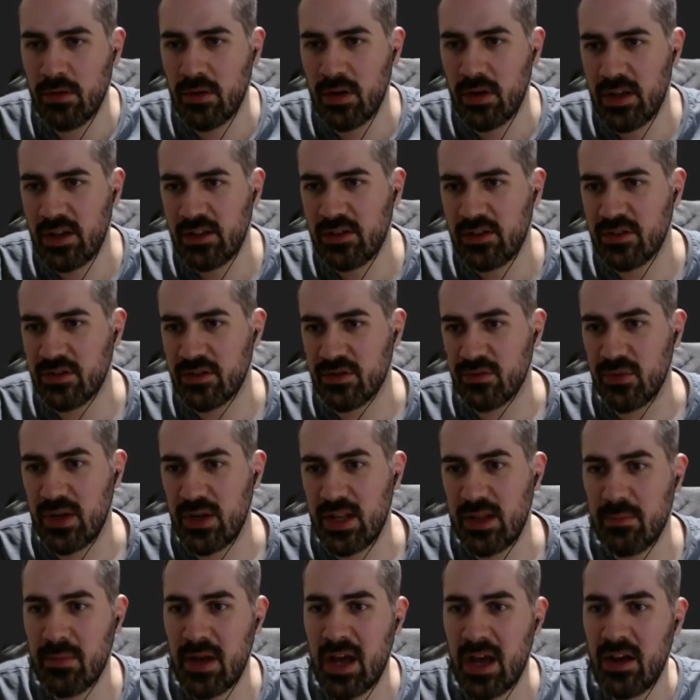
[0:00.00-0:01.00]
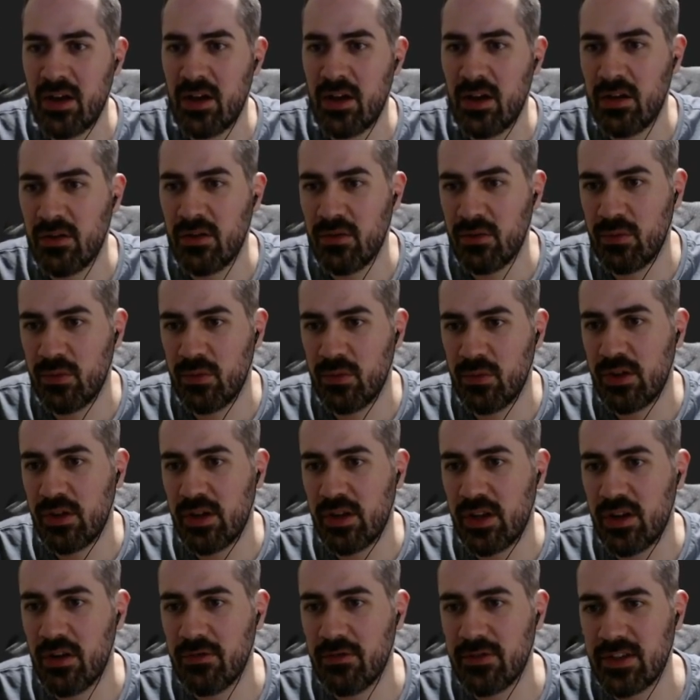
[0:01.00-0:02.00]
it doesn't really matter. You
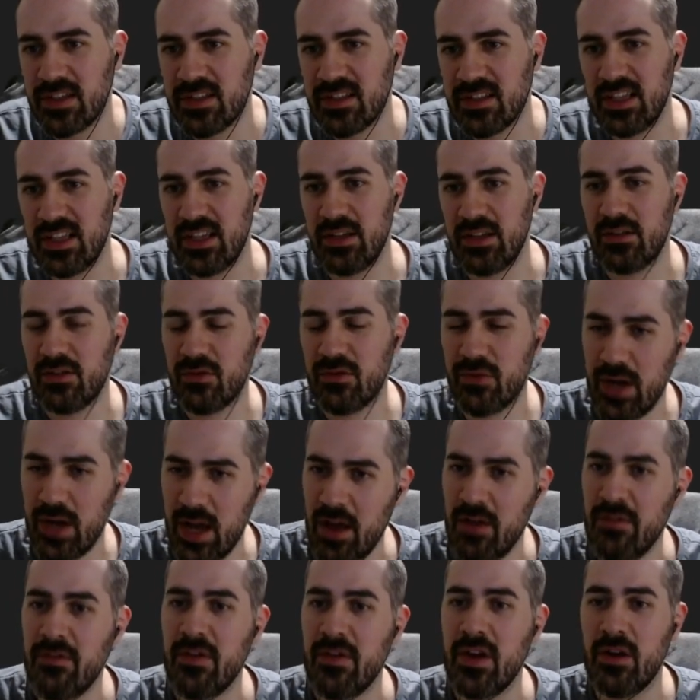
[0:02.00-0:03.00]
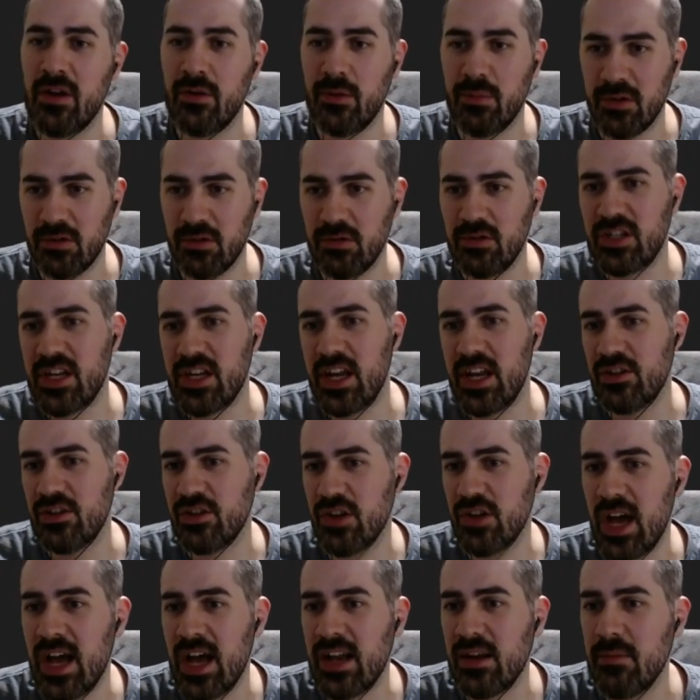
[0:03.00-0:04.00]
can obviously create a variable, change
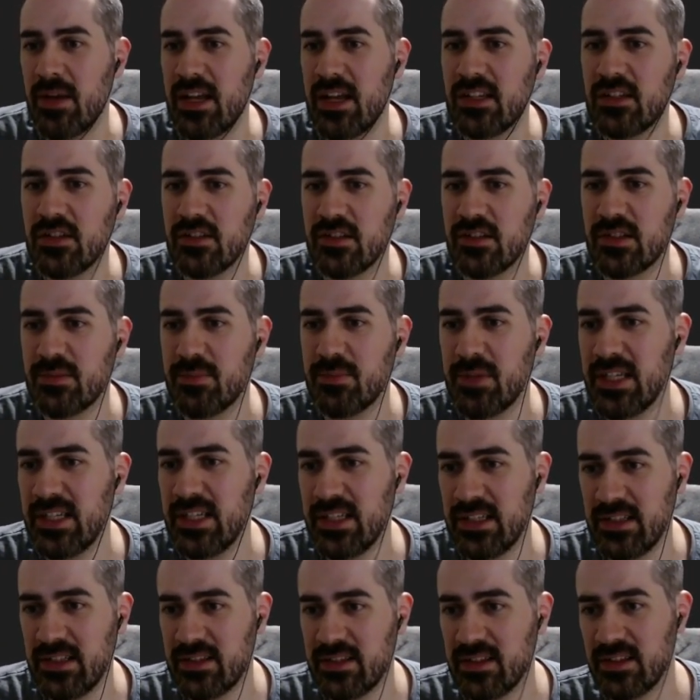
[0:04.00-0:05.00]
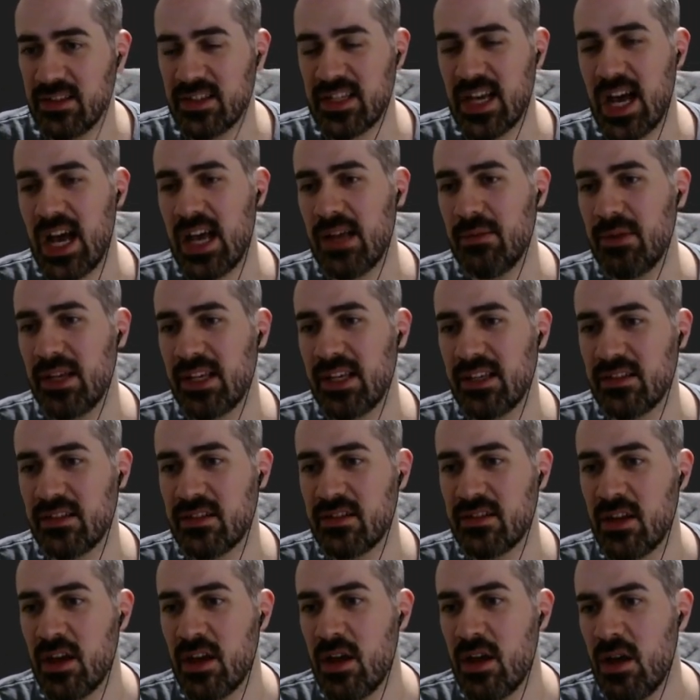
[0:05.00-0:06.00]
your animation speeds and timings,
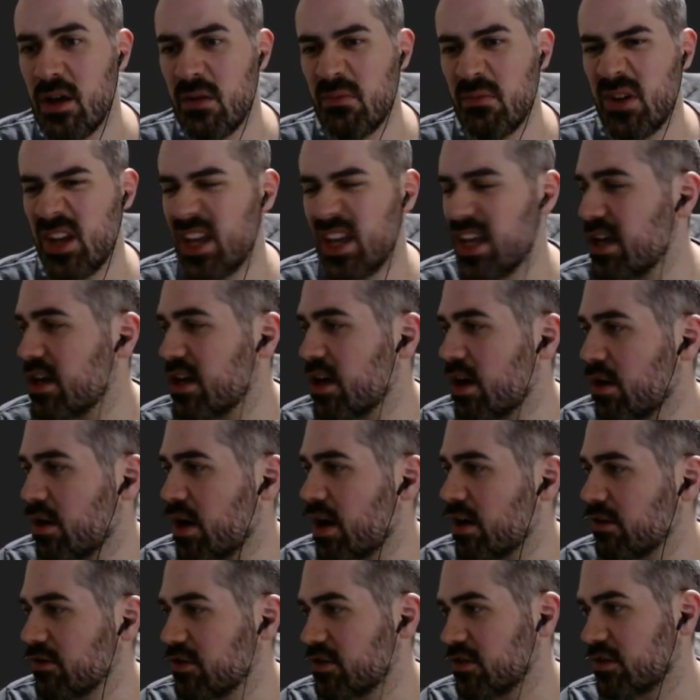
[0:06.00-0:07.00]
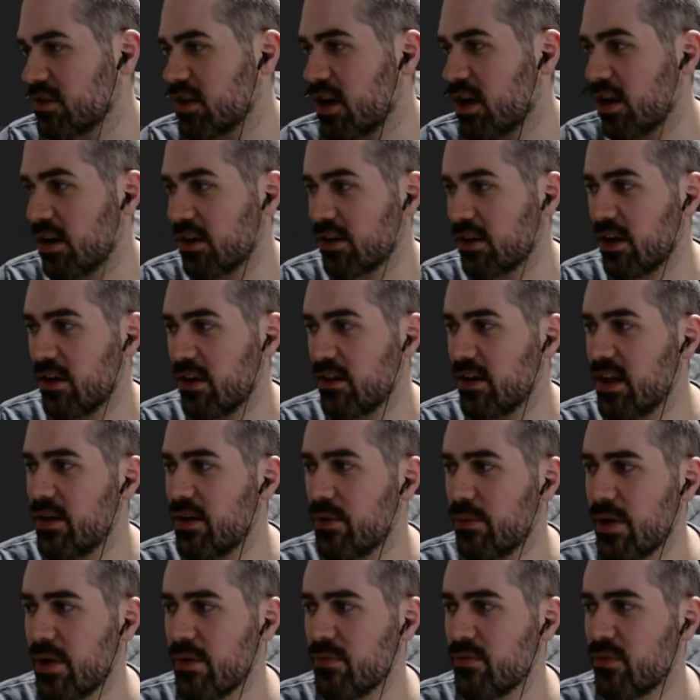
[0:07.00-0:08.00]
but here I'll just hard code it. It
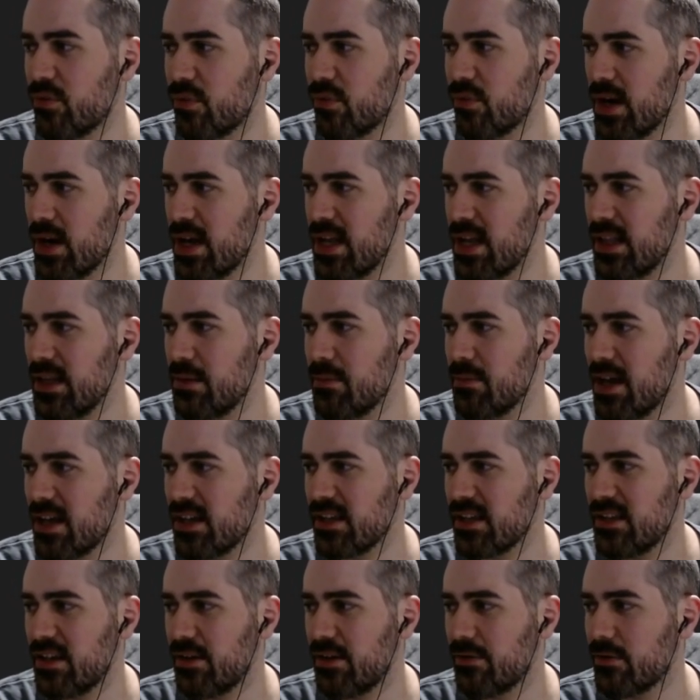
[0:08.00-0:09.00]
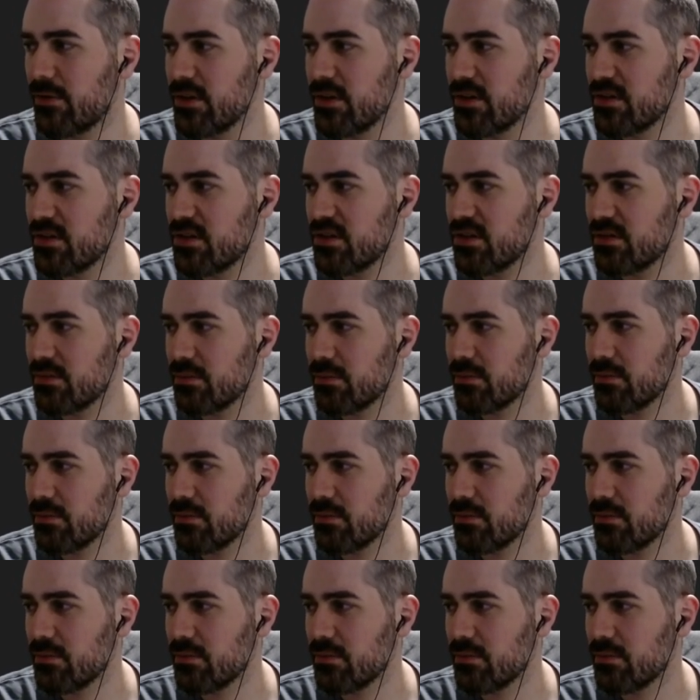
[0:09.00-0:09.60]
won't really make a difference.